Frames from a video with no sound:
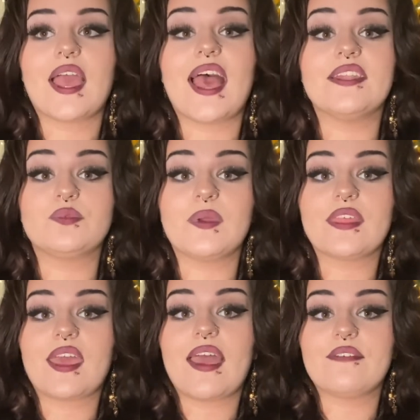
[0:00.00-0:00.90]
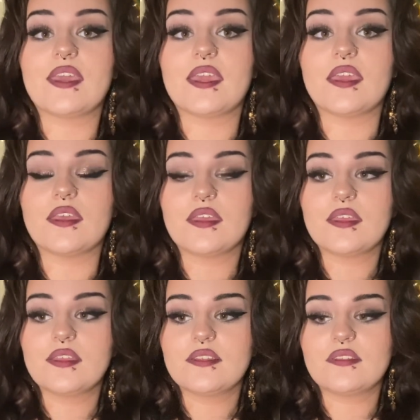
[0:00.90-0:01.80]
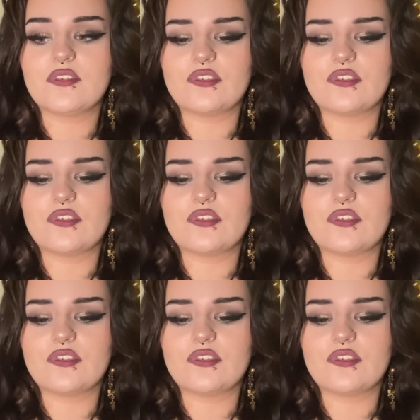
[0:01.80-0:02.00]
And with having such